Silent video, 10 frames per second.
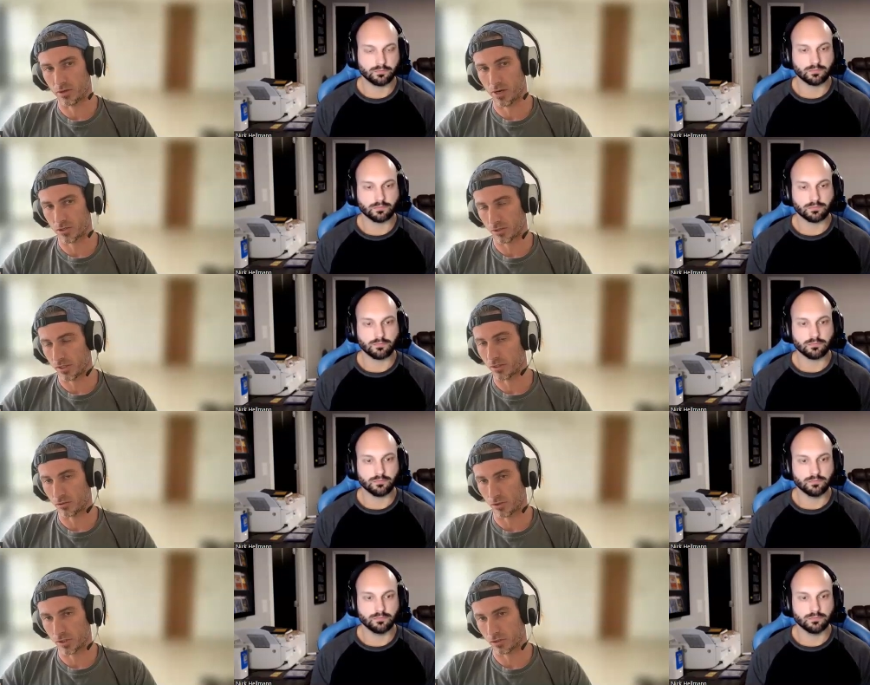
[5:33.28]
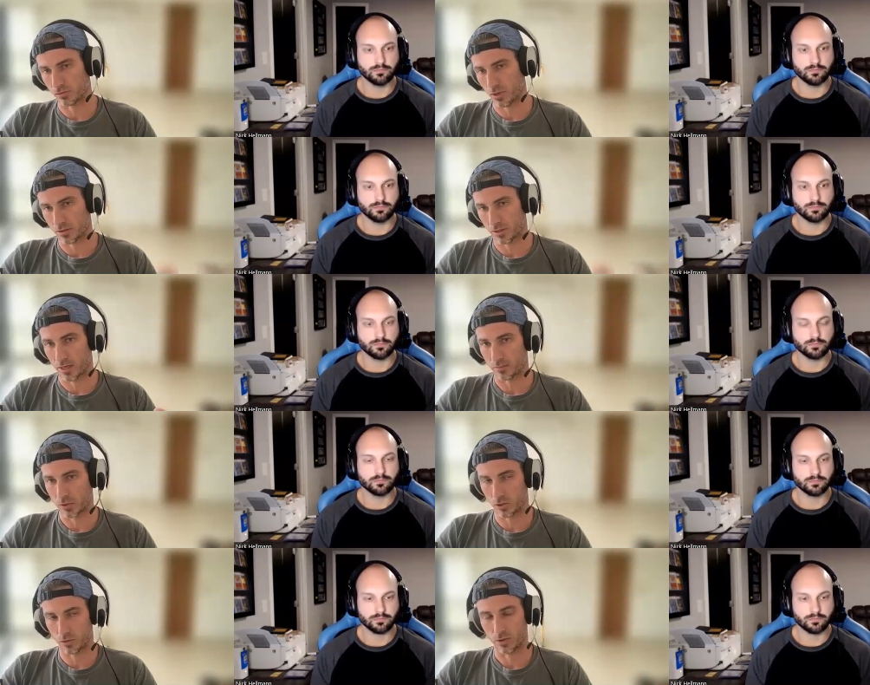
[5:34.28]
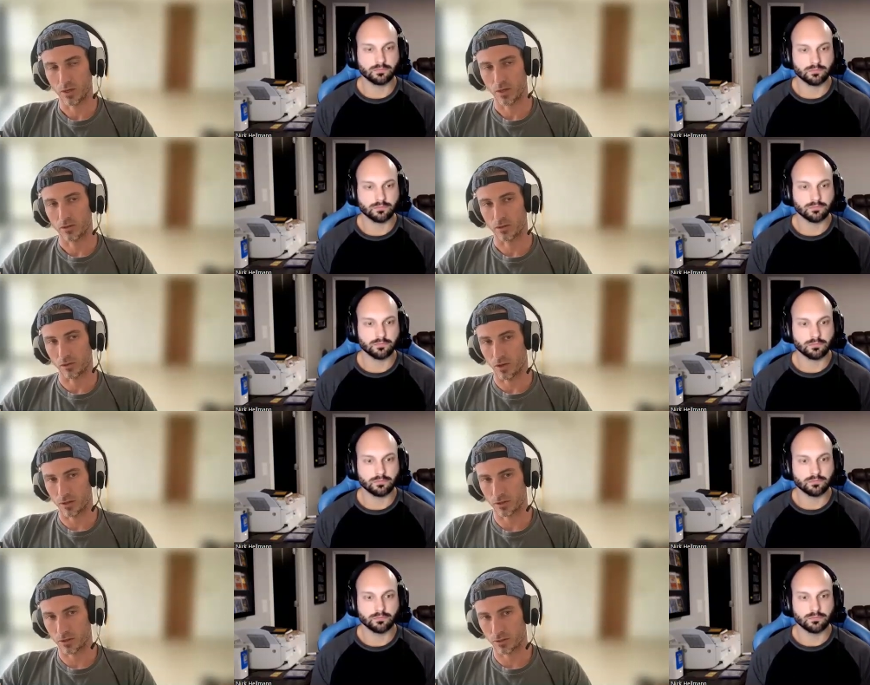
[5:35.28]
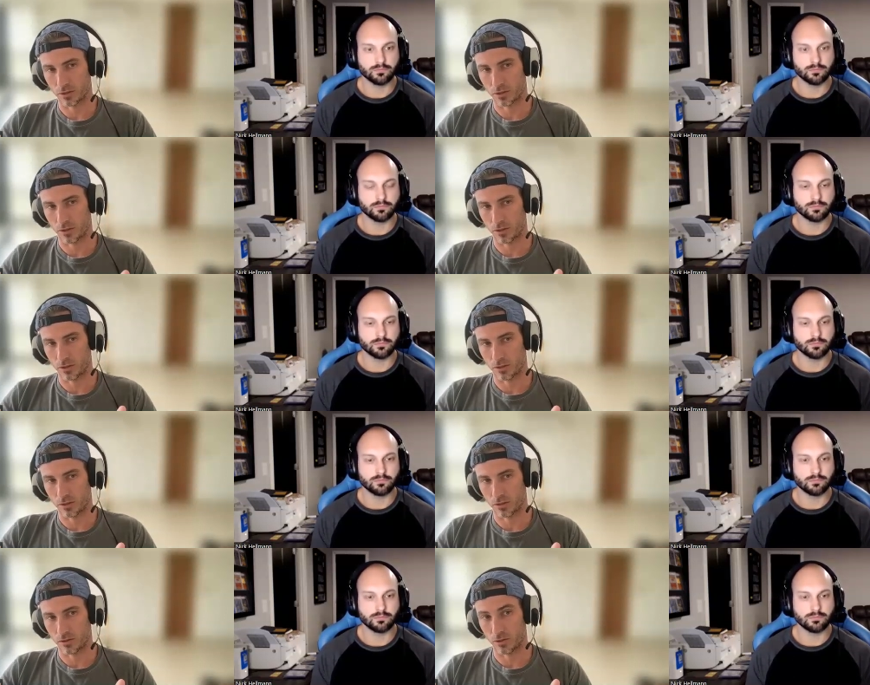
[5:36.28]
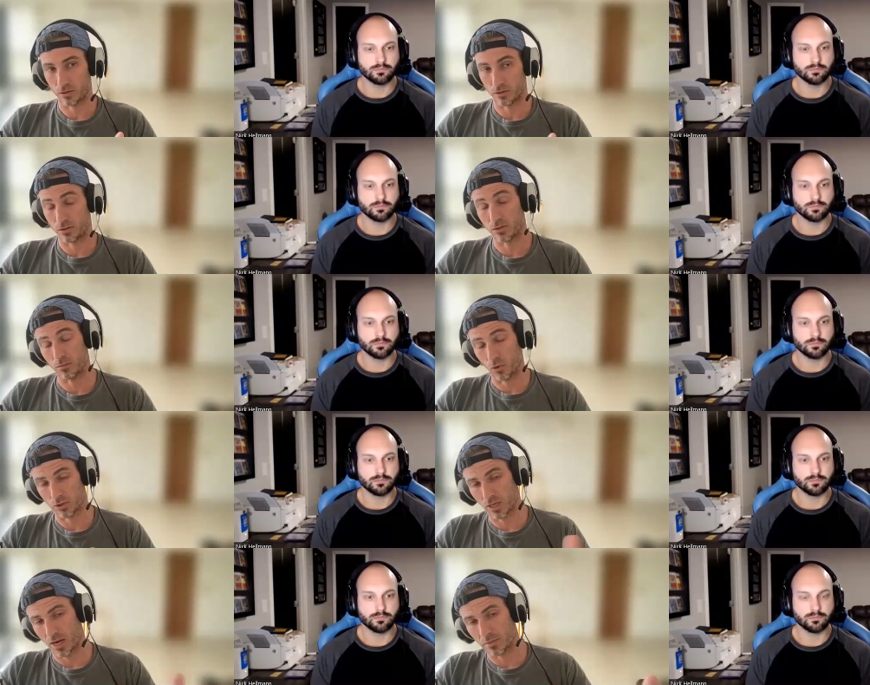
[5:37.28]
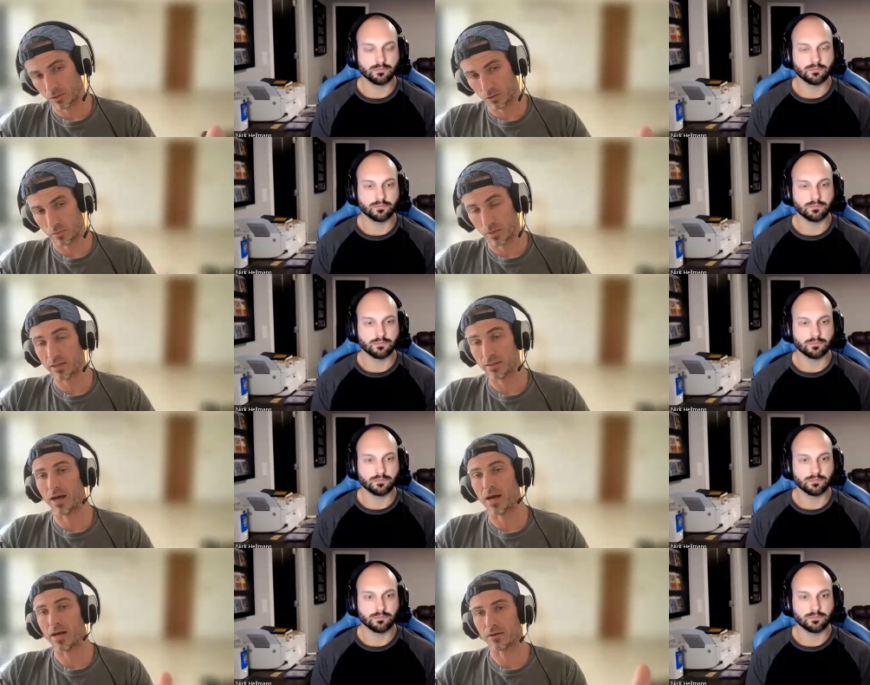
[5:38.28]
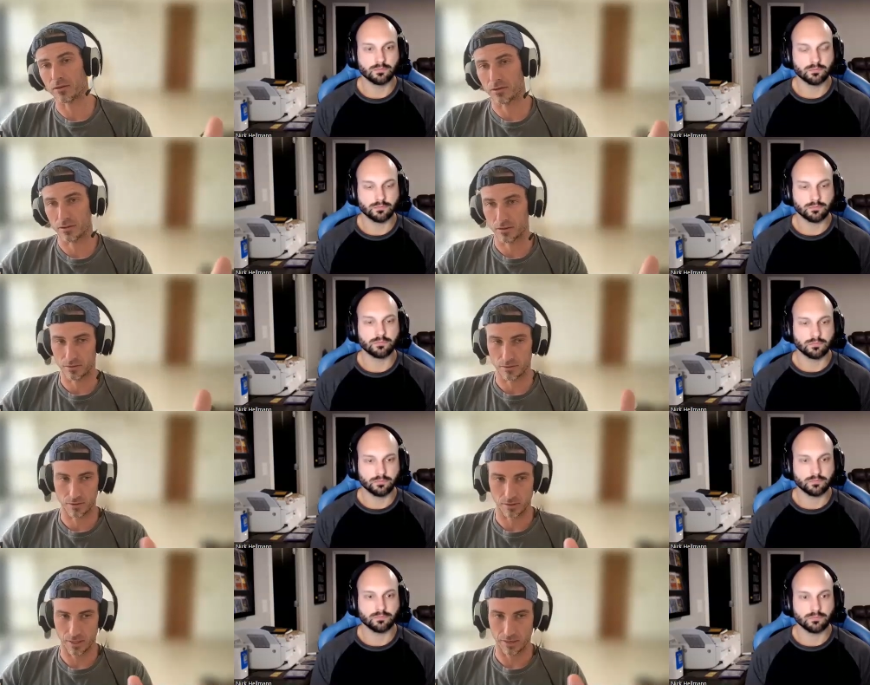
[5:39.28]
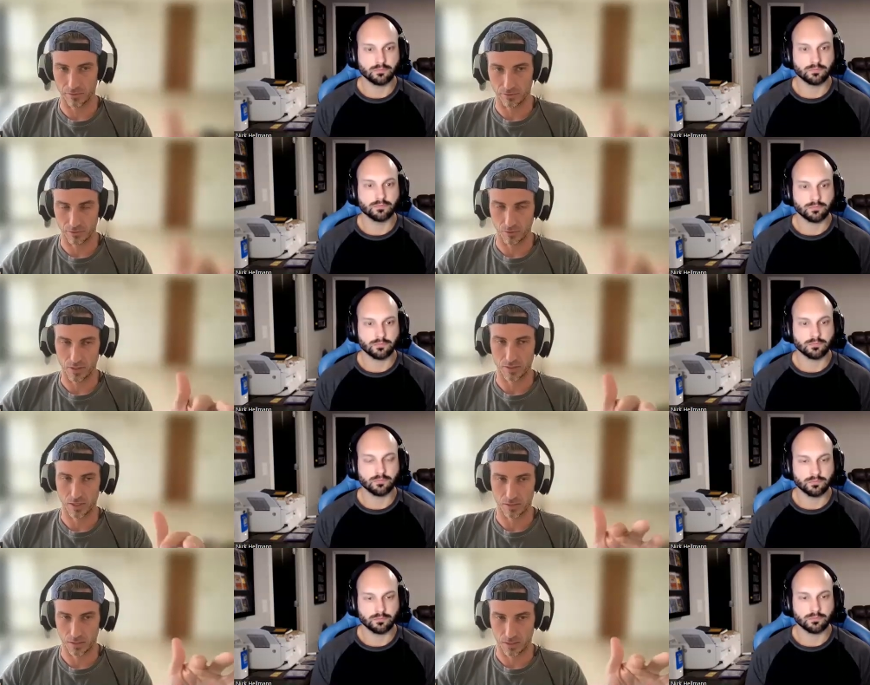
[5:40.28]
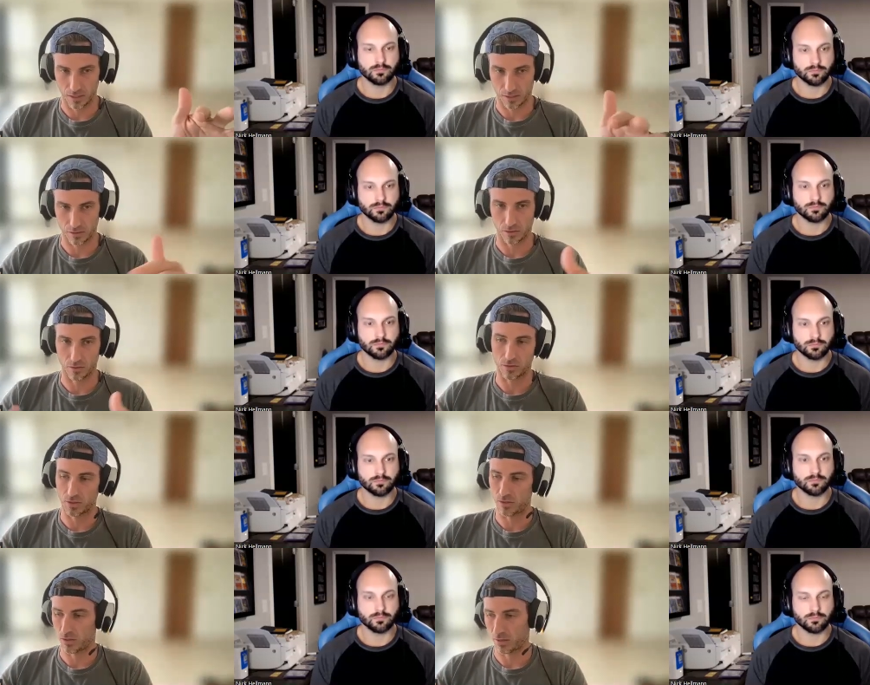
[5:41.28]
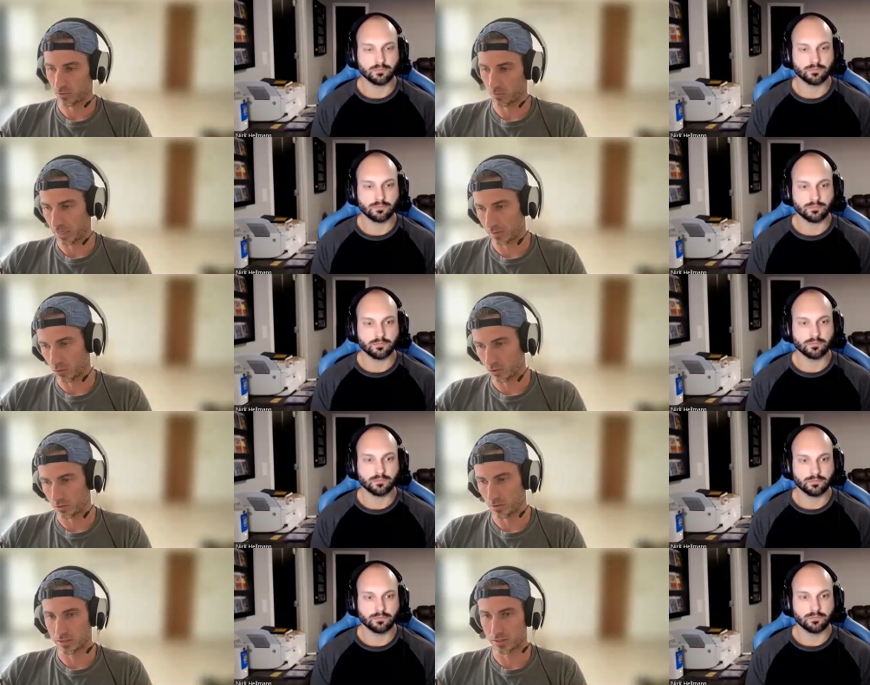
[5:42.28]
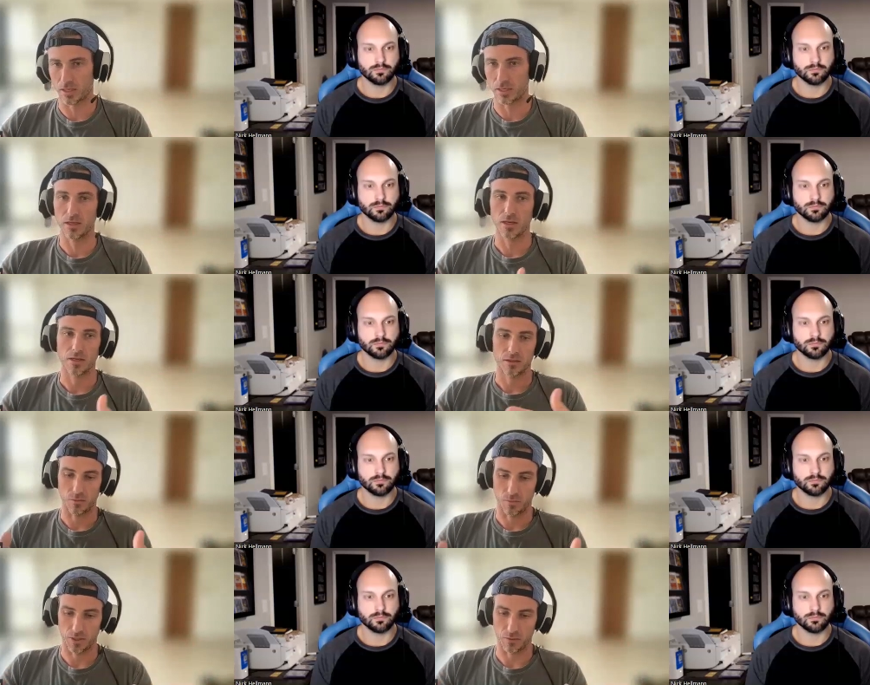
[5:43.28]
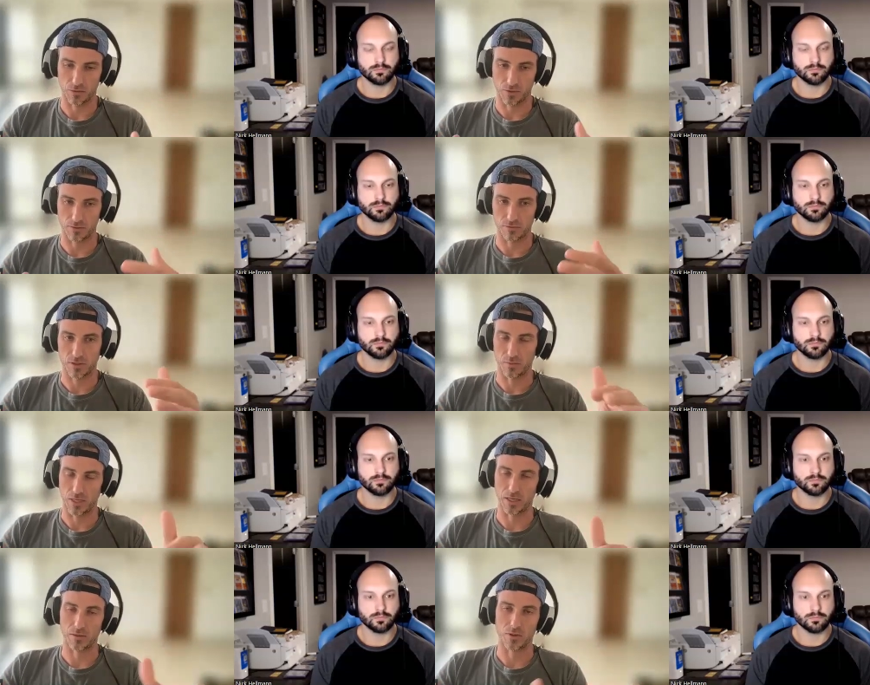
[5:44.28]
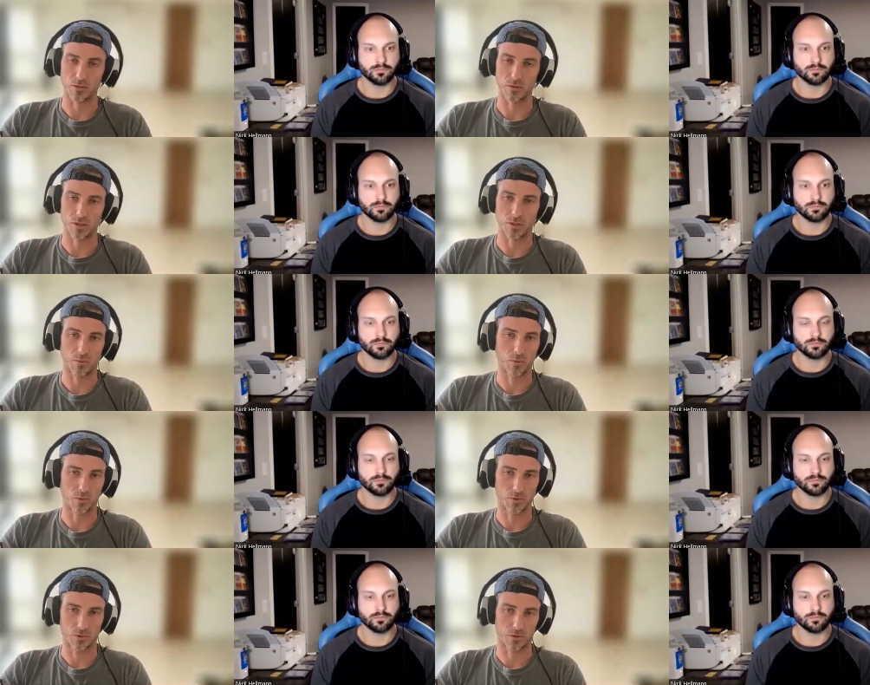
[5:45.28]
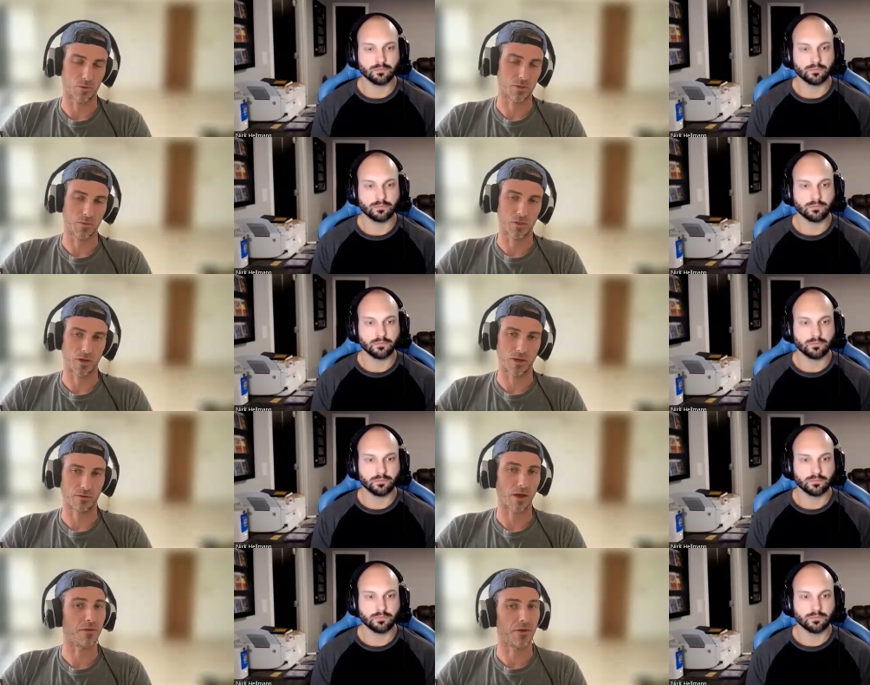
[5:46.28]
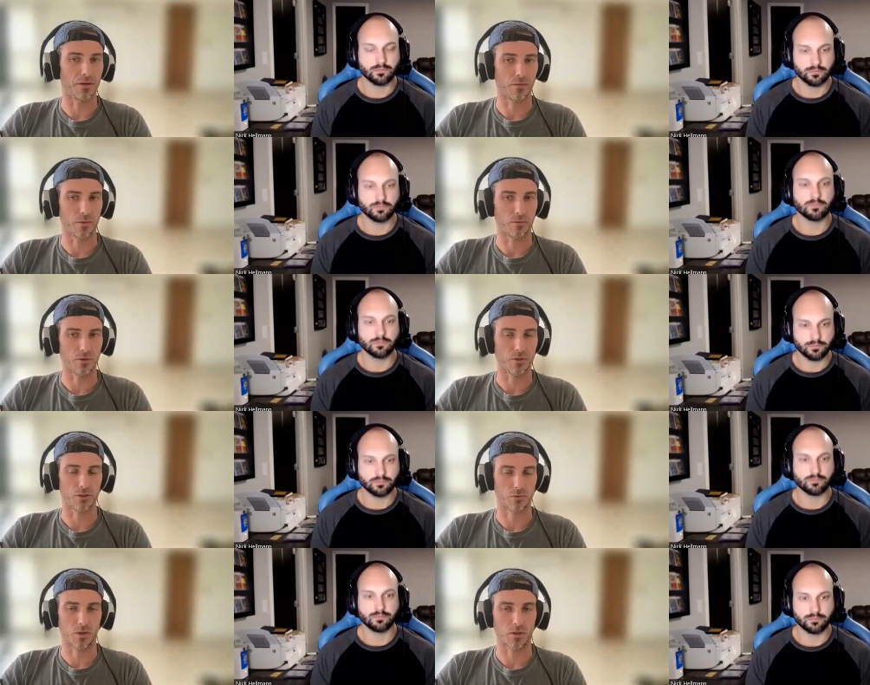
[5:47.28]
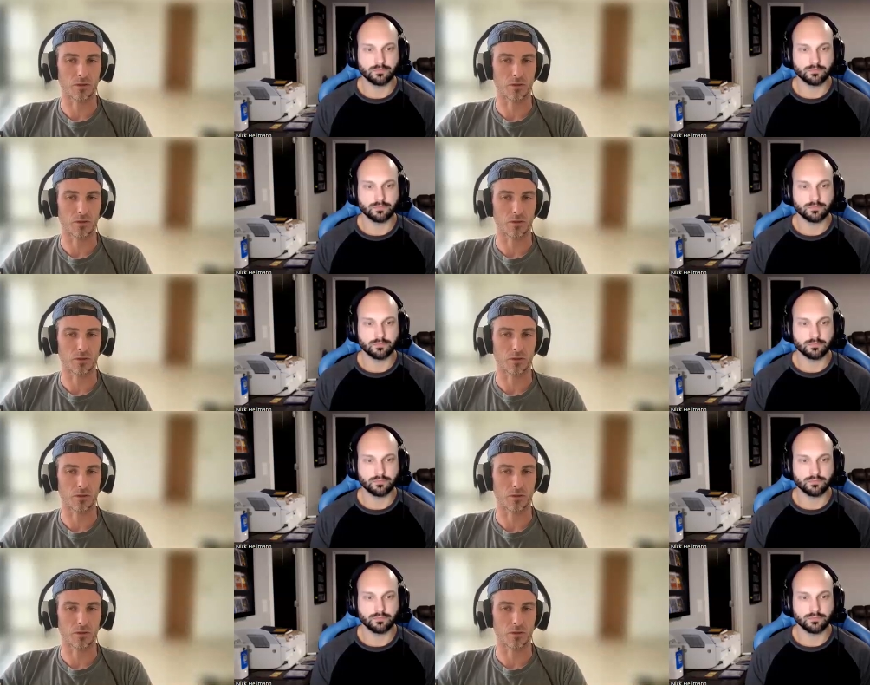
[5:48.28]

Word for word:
Speaker 1: and gradually increase throughout time. So the longer the the more time that goes by, the higher the the level of USA to get in. So you're going to have to buy more USA to pair with your NFT. But anyone who's in the pool is going to be grandfathered in. We really just want